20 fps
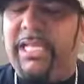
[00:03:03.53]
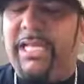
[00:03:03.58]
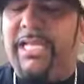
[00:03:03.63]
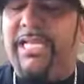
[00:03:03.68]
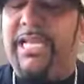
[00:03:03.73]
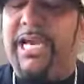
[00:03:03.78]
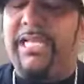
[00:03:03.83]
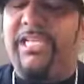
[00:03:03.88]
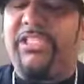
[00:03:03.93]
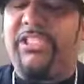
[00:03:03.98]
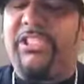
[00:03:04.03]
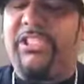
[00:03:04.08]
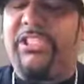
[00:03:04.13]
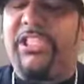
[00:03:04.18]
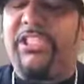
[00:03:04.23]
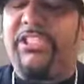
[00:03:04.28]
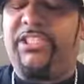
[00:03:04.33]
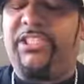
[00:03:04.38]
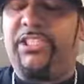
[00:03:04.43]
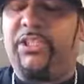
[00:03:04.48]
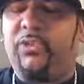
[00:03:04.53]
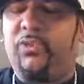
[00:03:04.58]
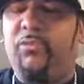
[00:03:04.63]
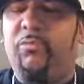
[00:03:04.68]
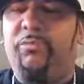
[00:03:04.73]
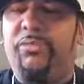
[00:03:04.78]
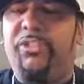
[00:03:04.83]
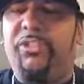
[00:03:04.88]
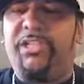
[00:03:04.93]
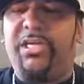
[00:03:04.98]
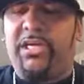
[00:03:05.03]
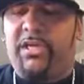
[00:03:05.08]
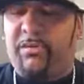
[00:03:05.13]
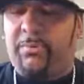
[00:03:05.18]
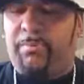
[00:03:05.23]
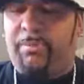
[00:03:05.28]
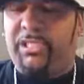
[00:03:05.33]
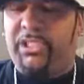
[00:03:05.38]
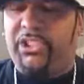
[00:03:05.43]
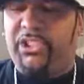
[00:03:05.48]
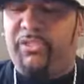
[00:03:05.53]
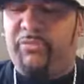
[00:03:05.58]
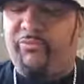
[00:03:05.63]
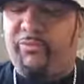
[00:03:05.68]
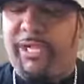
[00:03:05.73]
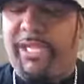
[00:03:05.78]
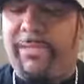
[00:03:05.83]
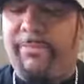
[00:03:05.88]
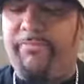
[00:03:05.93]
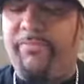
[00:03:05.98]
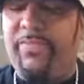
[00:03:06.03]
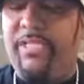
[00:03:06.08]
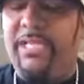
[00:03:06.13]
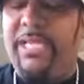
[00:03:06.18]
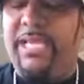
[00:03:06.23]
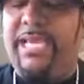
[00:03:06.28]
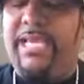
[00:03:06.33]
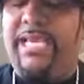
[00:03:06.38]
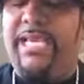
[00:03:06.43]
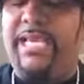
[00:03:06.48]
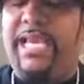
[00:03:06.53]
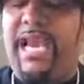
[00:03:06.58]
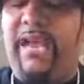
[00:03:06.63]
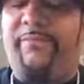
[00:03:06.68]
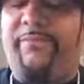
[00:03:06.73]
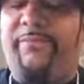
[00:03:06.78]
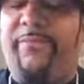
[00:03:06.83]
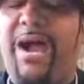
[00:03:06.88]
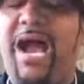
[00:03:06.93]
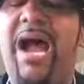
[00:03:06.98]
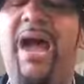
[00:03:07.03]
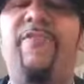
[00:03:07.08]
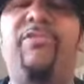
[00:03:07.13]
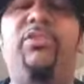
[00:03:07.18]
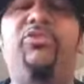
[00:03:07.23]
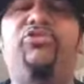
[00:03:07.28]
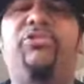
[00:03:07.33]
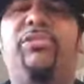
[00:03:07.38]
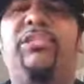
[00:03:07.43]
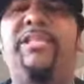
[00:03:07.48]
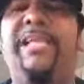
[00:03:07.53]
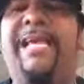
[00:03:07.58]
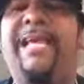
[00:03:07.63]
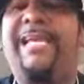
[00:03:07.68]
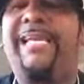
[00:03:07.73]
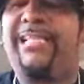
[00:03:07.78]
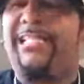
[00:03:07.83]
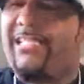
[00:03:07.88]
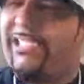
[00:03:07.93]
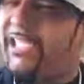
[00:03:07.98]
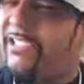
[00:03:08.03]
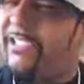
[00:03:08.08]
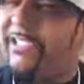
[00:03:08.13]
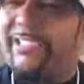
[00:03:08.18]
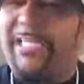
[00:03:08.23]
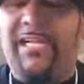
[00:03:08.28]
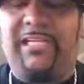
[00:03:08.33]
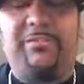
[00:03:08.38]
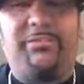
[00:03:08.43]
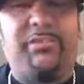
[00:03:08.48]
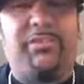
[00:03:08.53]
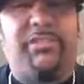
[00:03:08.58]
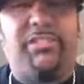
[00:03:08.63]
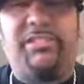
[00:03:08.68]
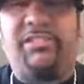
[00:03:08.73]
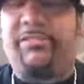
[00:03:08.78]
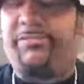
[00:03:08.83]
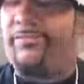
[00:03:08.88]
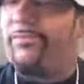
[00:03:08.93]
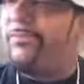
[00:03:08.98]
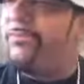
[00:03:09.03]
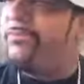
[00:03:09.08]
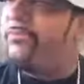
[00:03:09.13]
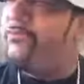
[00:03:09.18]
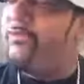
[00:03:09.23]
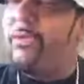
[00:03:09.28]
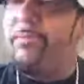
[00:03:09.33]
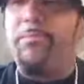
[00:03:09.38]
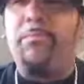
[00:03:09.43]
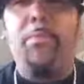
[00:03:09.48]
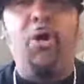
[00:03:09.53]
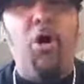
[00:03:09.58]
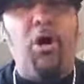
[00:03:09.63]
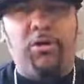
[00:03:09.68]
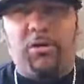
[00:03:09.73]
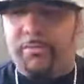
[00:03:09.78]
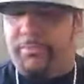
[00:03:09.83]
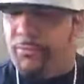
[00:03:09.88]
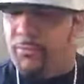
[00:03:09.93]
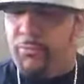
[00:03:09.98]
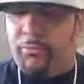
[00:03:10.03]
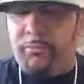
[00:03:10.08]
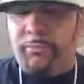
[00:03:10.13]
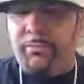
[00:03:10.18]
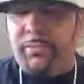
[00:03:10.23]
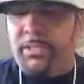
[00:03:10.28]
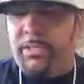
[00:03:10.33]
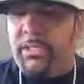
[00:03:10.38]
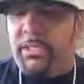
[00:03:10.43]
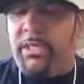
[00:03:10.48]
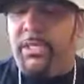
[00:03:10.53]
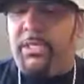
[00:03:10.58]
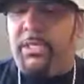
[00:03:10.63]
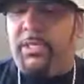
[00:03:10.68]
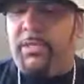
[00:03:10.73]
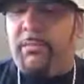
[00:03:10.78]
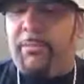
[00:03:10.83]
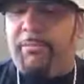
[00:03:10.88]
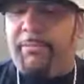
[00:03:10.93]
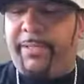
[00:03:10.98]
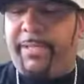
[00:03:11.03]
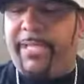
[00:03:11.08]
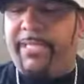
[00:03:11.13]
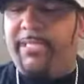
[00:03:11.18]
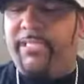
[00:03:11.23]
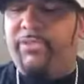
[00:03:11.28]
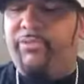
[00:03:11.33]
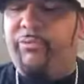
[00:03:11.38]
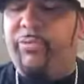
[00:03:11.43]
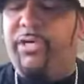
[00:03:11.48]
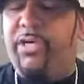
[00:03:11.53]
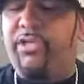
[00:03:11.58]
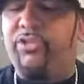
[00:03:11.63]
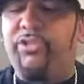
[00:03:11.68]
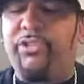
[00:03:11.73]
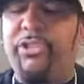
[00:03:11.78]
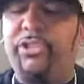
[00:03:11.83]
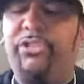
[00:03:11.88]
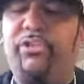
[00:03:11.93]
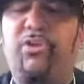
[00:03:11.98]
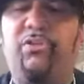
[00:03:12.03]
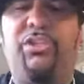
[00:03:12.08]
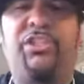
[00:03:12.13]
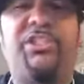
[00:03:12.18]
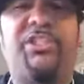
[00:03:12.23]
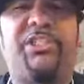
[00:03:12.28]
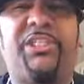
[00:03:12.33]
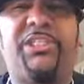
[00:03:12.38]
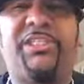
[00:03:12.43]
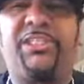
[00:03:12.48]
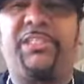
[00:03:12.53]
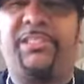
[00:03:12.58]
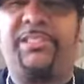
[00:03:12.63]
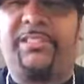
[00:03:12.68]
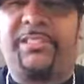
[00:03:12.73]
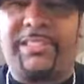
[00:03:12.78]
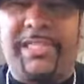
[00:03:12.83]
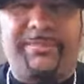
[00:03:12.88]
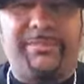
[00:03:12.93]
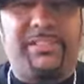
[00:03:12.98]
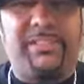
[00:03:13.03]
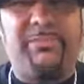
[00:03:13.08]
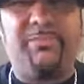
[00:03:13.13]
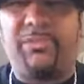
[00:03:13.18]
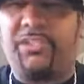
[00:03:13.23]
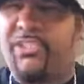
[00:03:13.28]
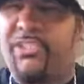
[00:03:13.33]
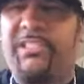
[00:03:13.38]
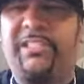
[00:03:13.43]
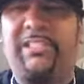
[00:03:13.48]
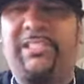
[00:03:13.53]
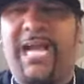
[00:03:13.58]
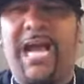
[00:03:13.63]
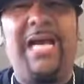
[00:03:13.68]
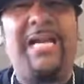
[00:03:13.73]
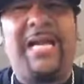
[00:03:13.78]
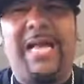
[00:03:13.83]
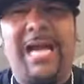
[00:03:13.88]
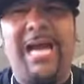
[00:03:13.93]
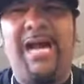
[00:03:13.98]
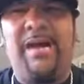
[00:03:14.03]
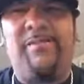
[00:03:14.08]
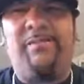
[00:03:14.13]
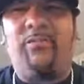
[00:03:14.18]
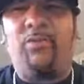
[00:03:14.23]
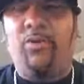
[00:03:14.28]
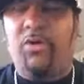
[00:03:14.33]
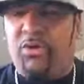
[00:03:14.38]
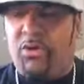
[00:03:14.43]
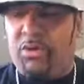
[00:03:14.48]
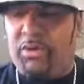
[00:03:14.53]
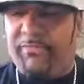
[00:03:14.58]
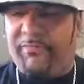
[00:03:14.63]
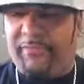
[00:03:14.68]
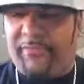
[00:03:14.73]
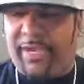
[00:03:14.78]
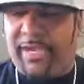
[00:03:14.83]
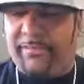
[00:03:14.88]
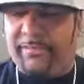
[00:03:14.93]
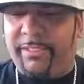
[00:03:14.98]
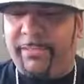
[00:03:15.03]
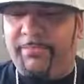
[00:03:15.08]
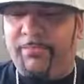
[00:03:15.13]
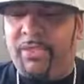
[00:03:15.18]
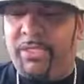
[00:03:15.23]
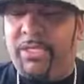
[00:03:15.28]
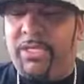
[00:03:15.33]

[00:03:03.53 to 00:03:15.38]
He had a 62% completion rate. He had 508 touchdowns, which is remarkable, compared to 336 interceptions, which is kind of high for a Hall of Famer.